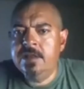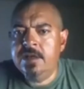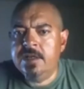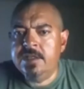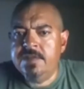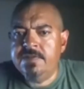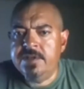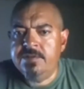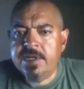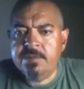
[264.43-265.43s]
I definitely
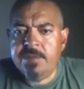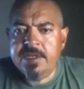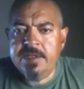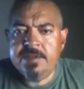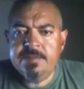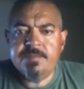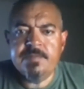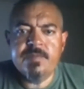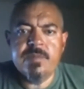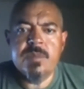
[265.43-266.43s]
recommend it.
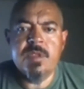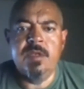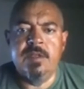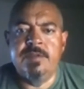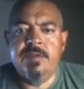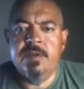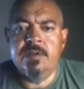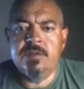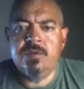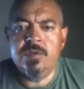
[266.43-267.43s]
It's a
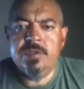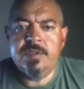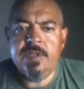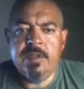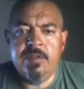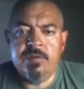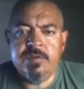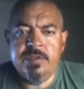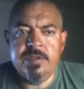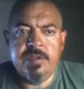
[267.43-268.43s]
course that
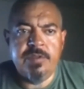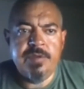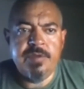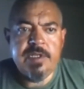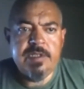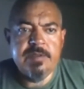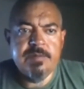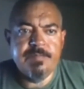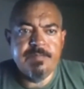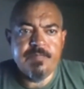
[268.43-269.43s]
those three
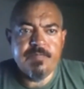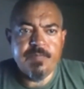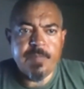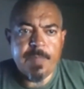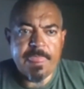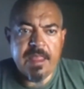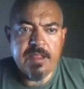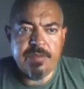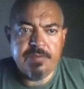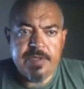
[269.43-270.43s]

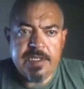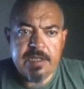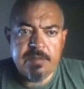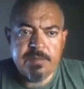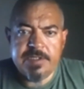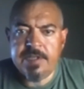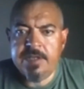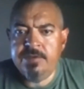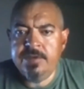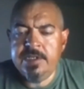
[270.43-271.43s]
three elements that
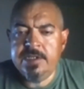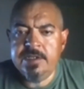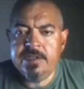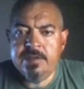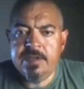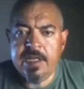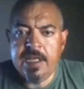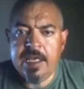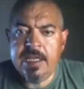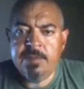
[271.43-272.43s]
you need in
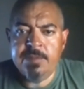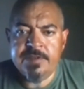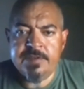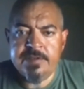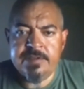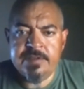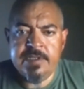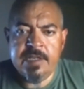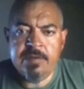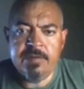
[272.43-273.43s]
any business, and
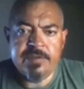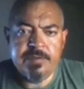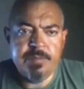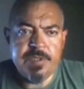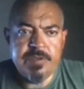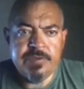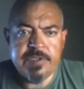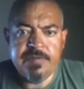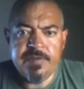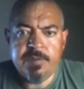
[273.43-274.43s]
now this can be used
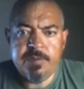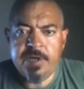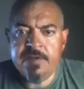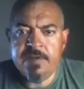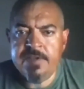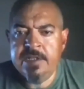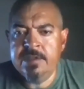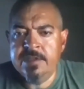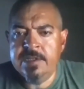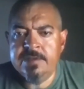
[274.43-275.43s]
if you're part of Heal,
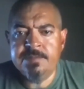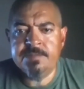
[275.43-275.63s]
then